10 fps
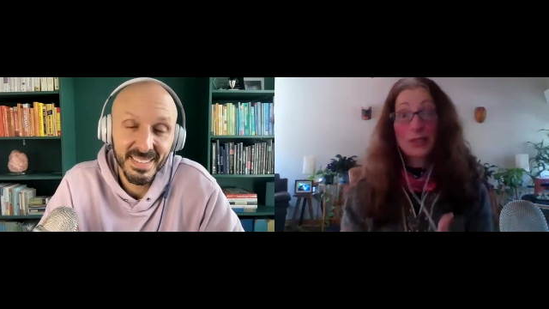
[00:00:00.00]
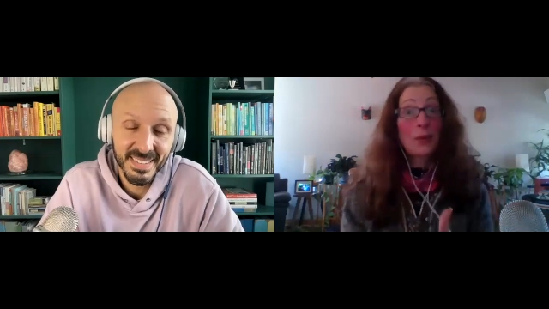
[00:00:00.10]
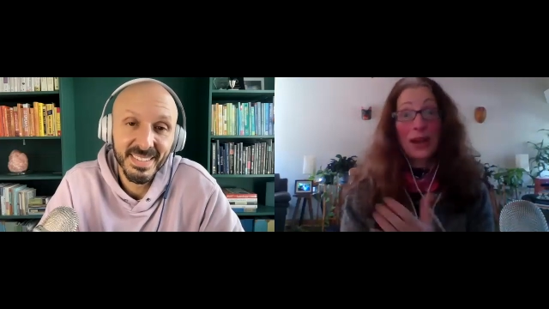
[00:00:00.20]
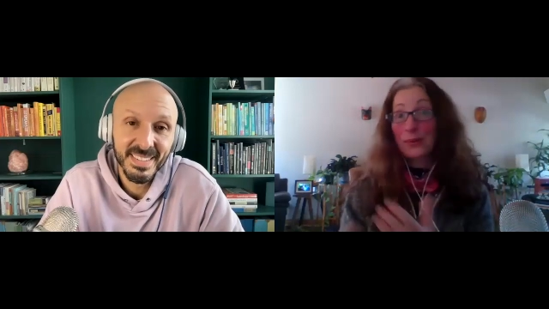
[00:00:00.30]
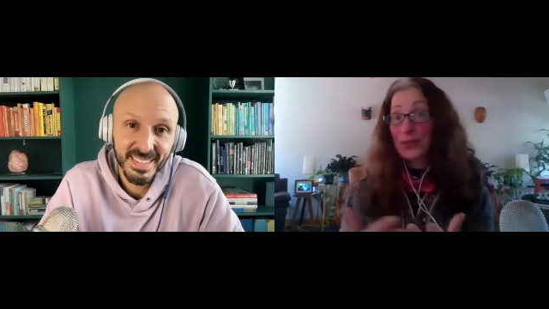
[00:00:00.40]
Speaker 1: that's
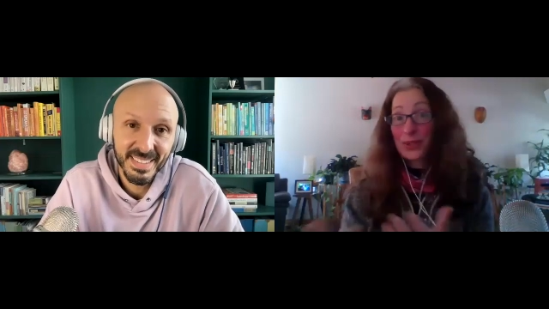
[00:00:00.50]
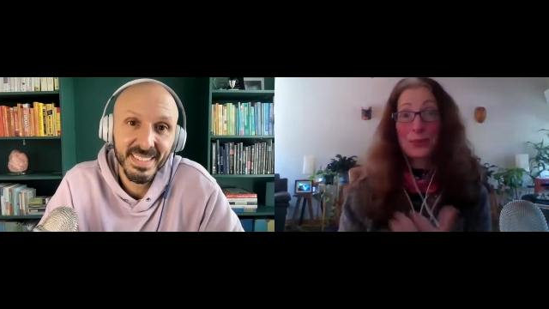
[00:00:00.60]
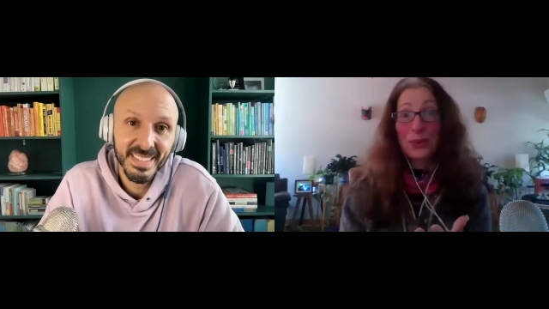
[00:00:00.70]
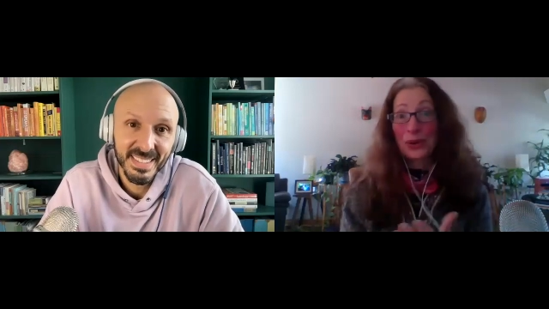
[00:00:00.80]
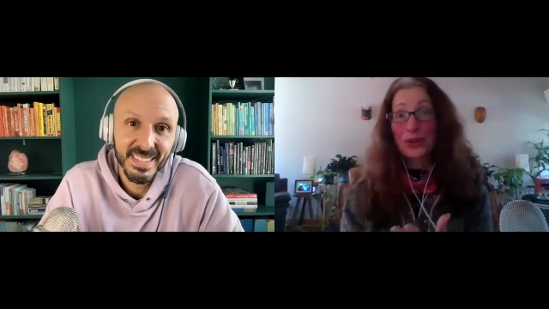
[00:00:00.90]
why you know
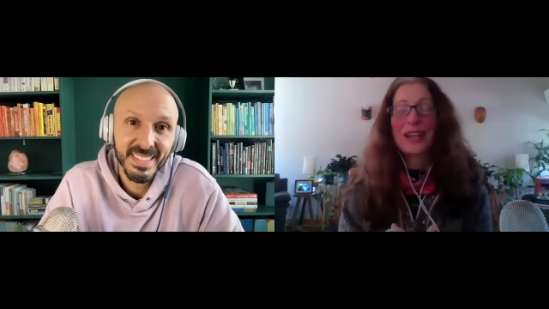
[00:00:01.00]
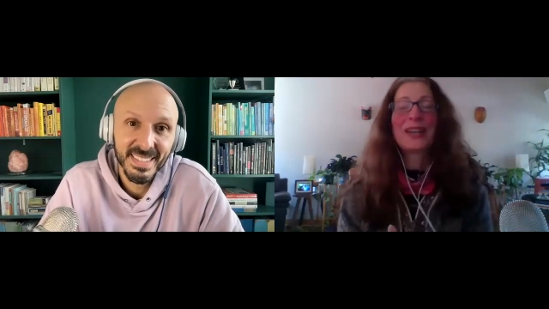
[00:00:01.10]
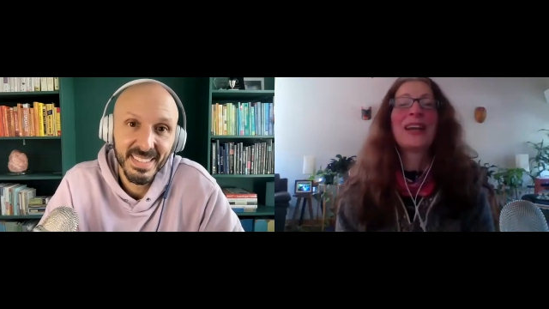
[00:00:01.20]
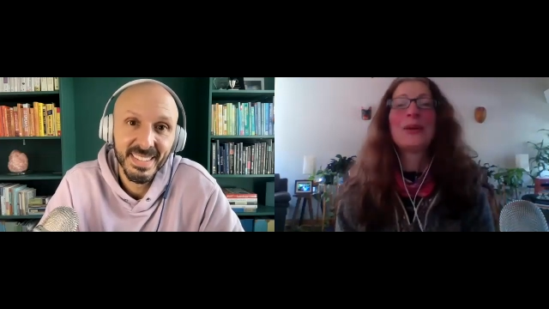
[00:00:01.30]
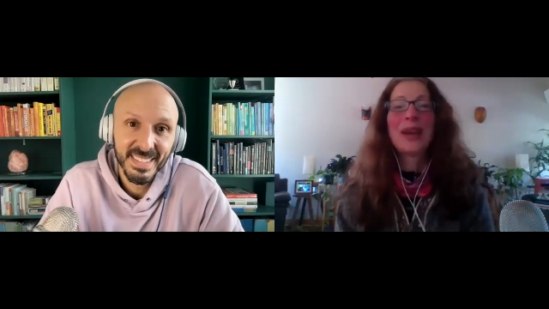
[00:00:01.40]
we're
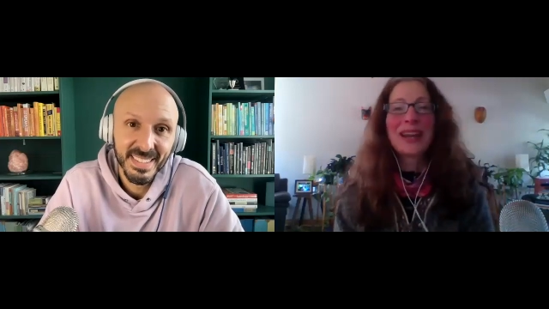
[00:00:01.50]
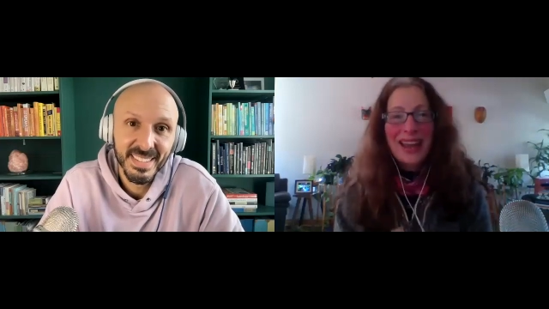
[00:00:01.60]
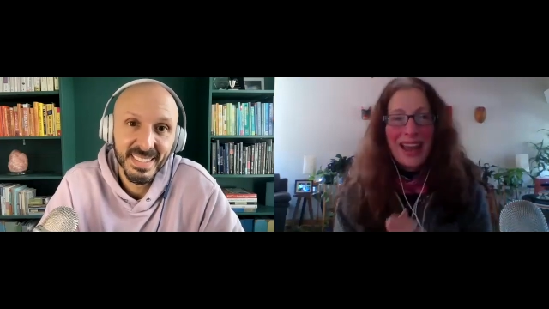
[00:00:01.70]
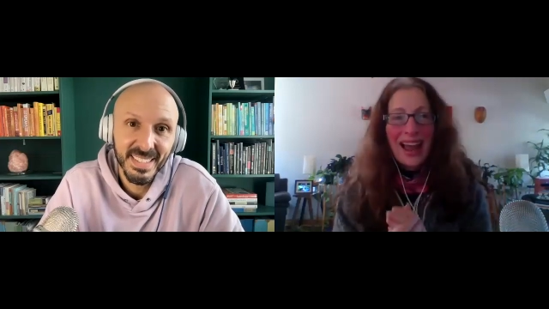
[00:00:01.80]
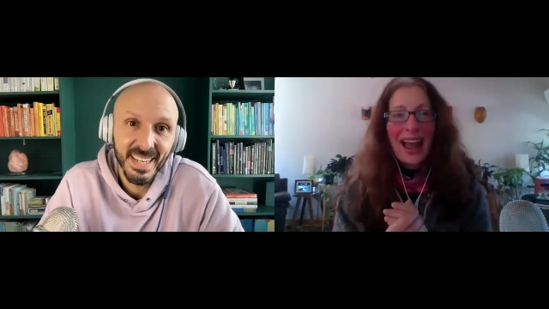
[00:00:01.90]
creating anyway
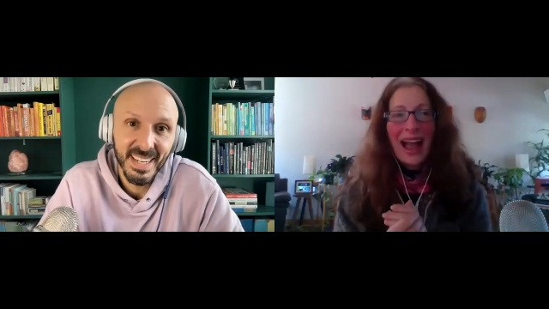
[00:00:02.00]
yeah.